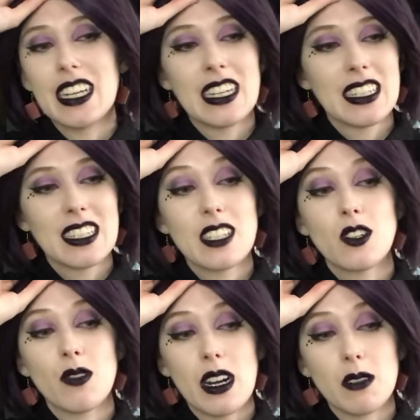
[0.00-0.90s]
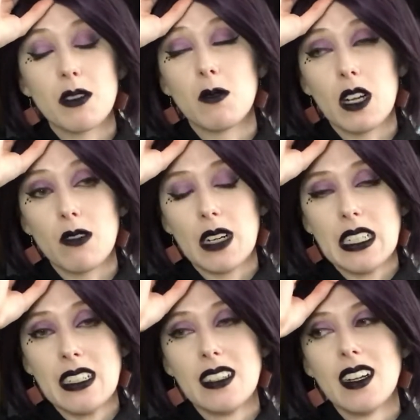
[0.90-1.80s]
It is incredibly well
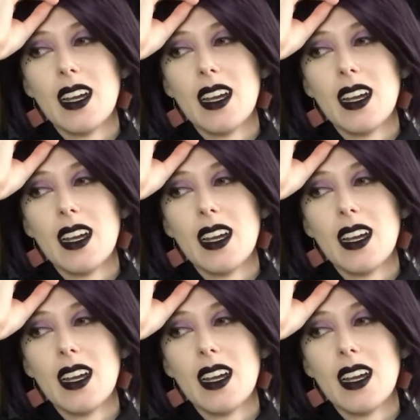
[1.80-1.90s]
written.